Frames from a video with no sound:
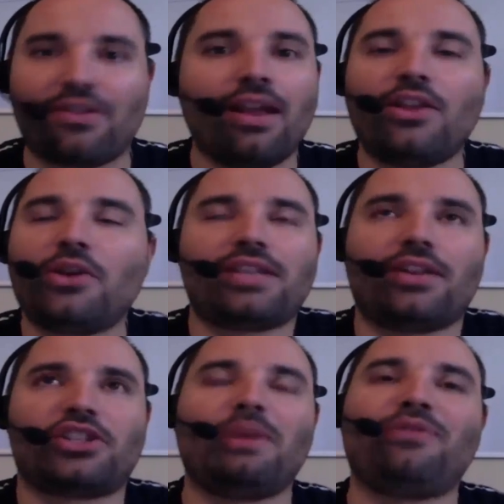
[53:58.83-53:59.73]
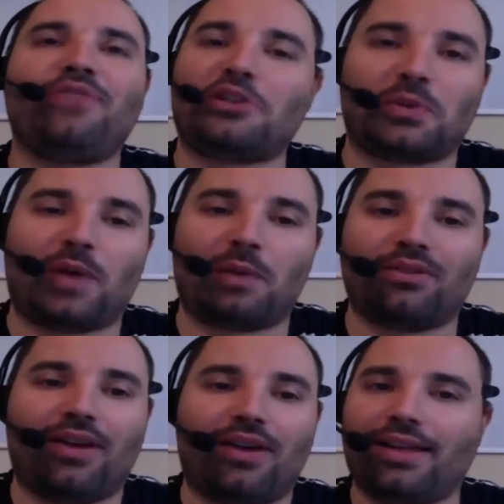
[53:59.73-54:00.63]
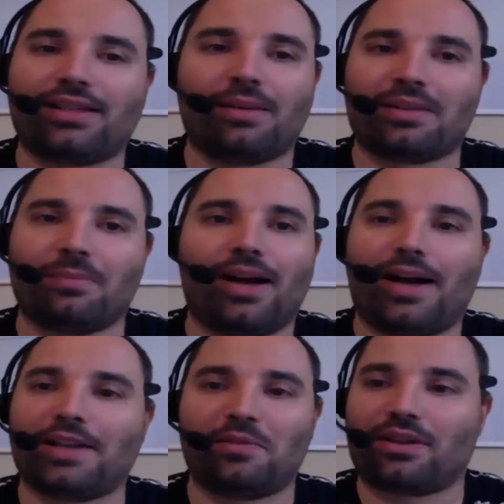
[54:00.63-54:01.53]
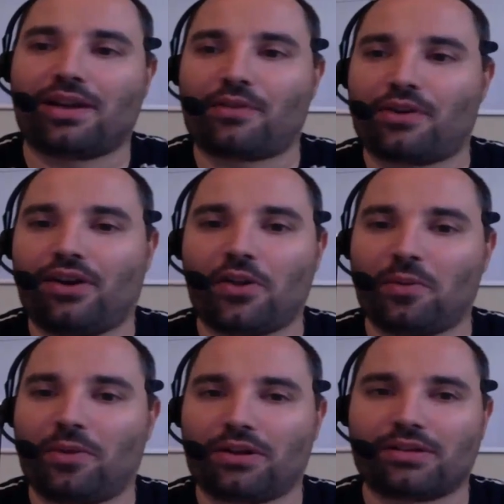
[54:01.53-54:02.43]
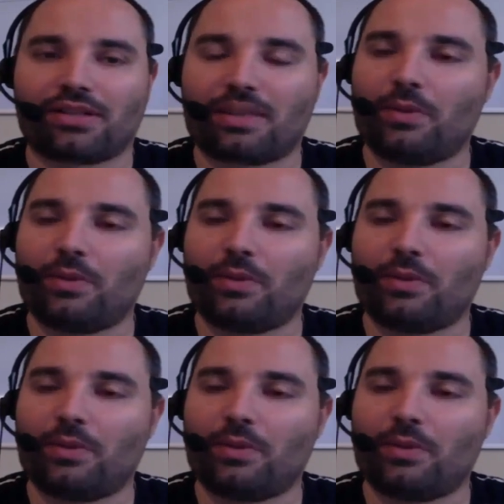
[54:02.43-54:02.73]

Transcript: You understand? There's so many features in Weblify, it's almost impossible to cover all the bonuses. Give me